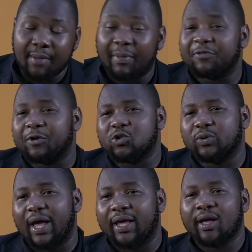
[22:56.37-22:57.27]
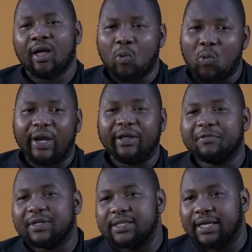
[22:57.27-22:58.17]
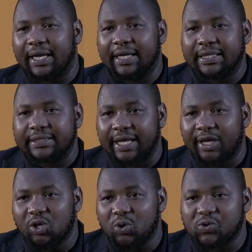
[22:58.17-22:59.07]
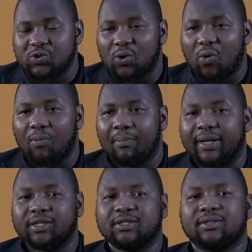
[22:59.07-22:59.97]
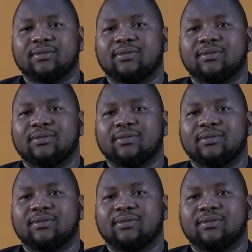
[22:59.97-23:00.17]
But for today, we'll leave it here. Thank you so much.